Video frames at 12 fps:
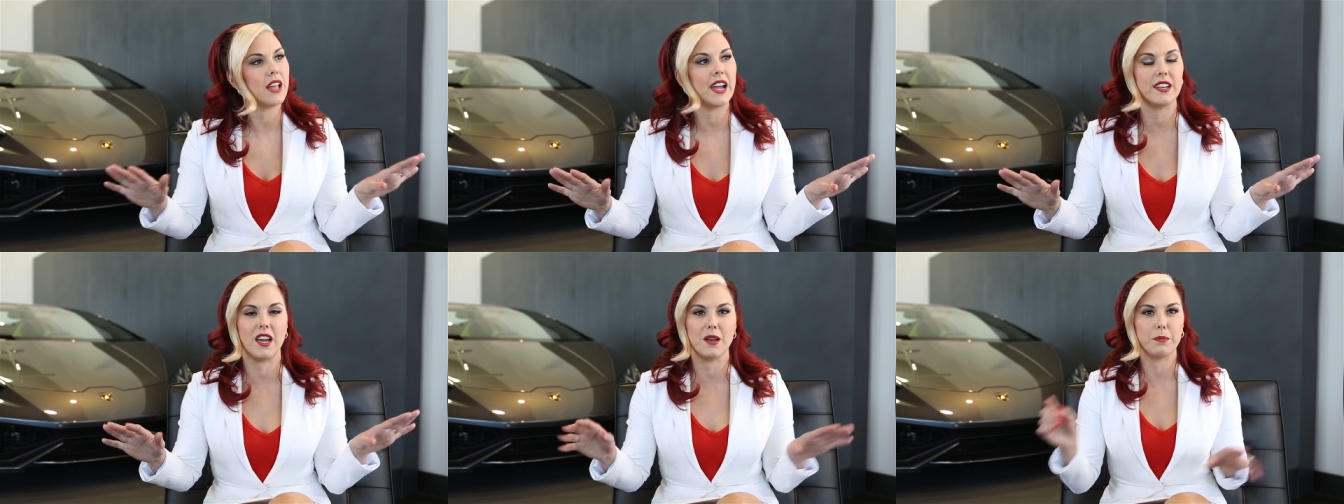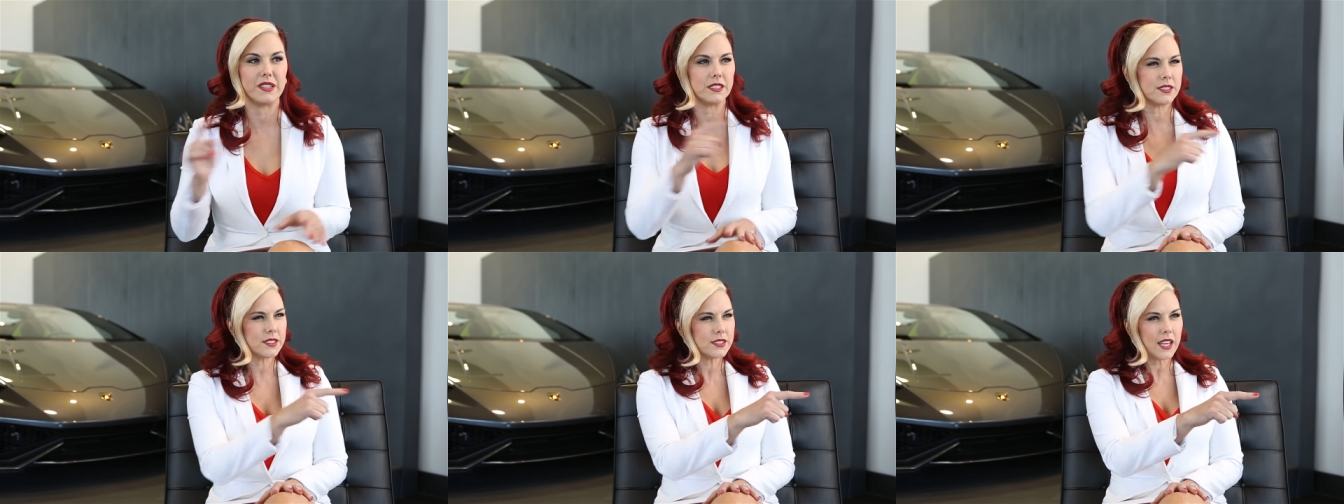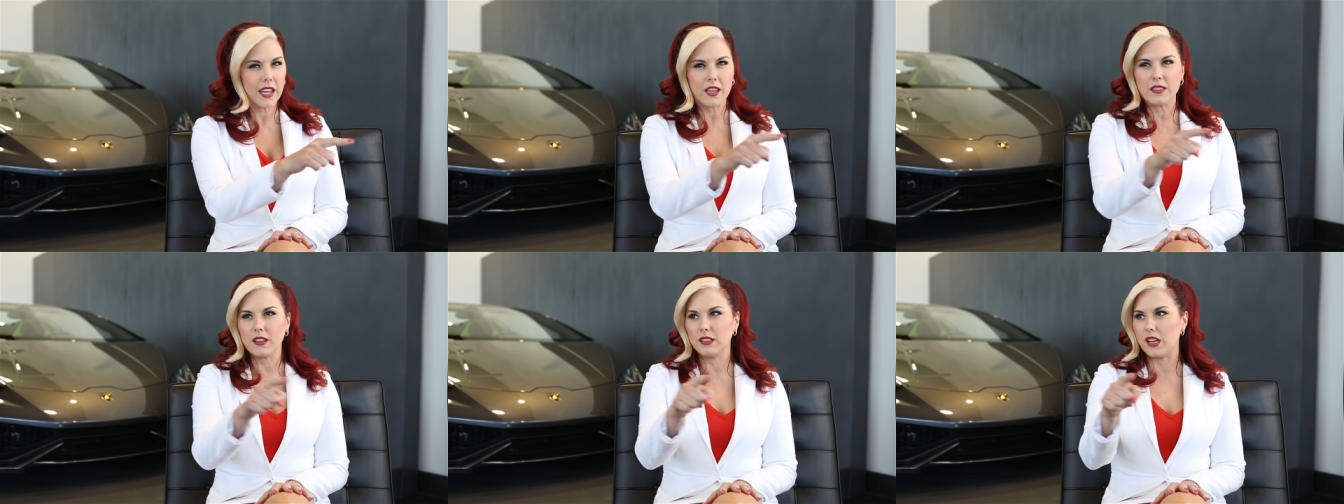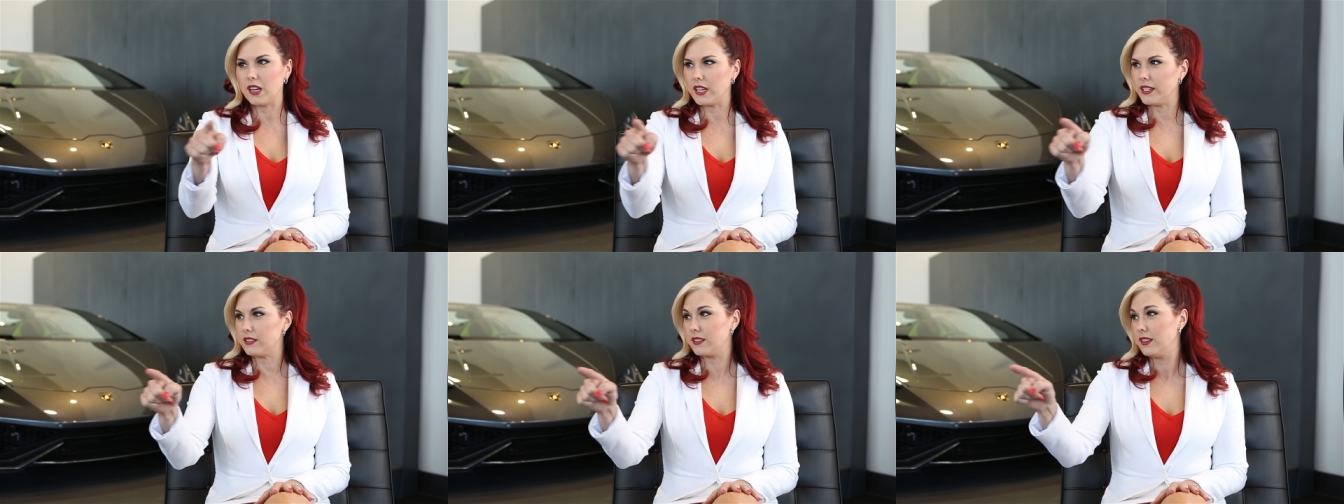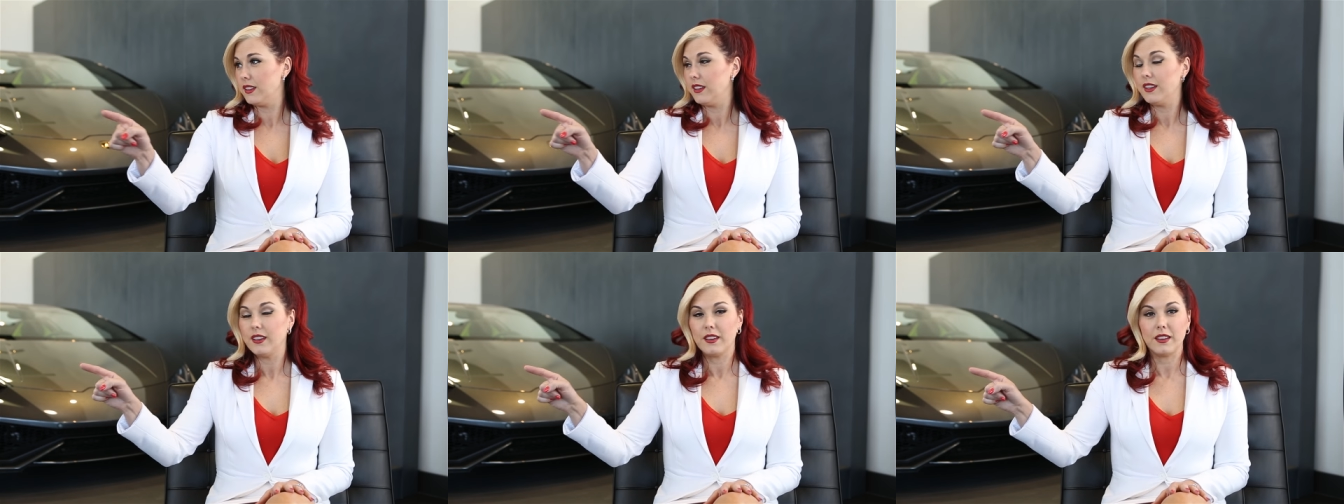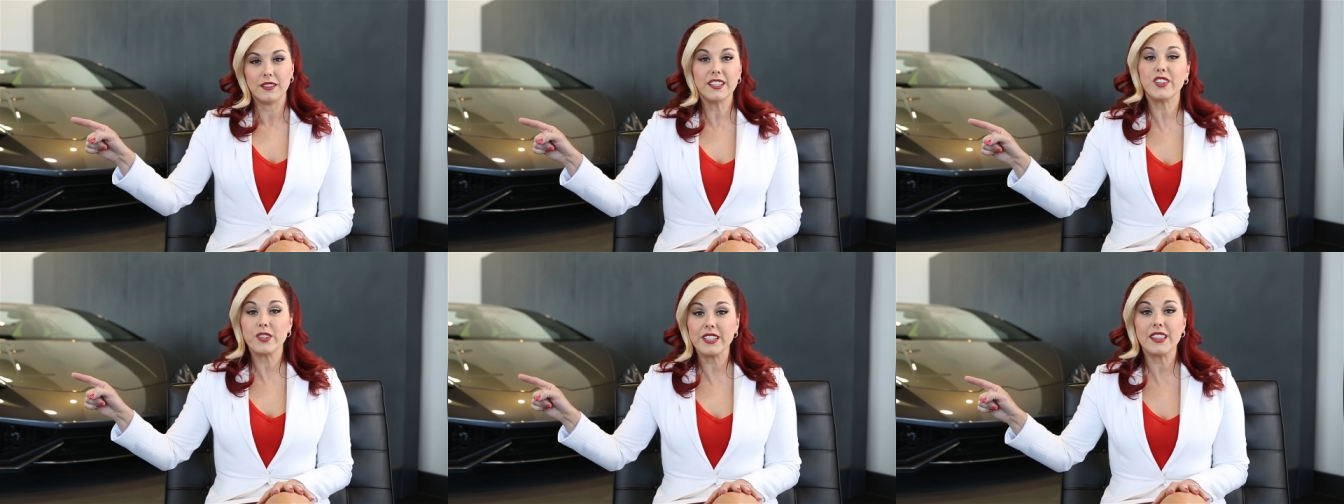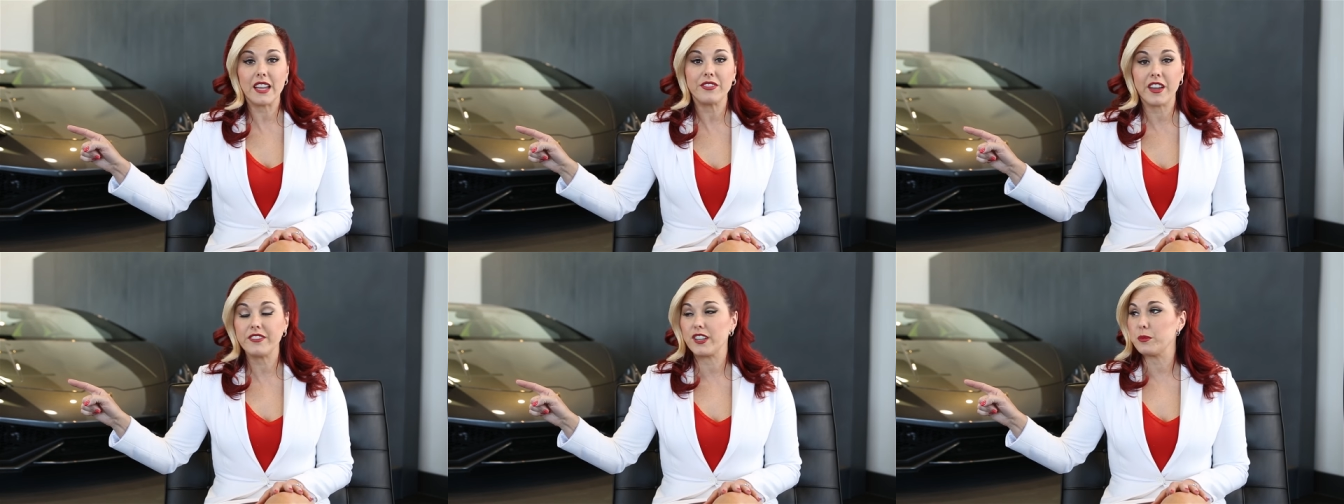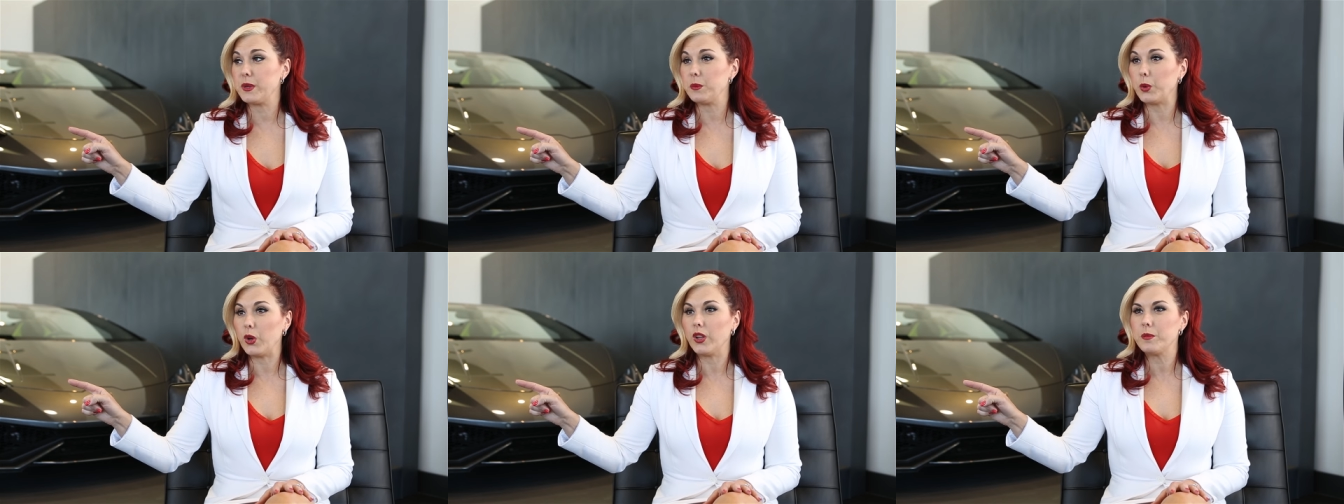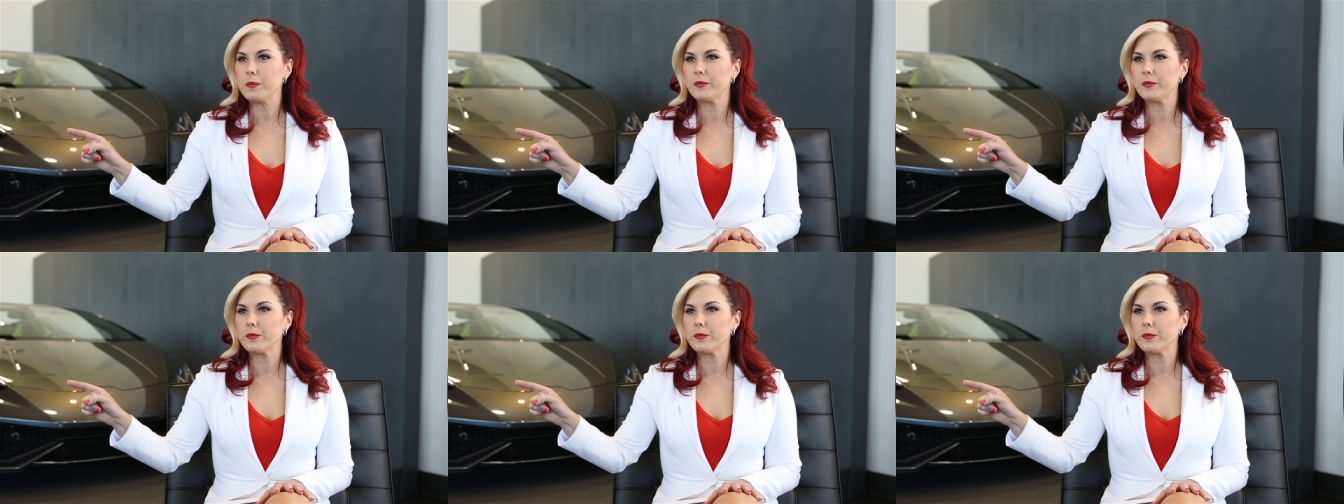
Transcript: line up and he scanned the line, literally like 500 people.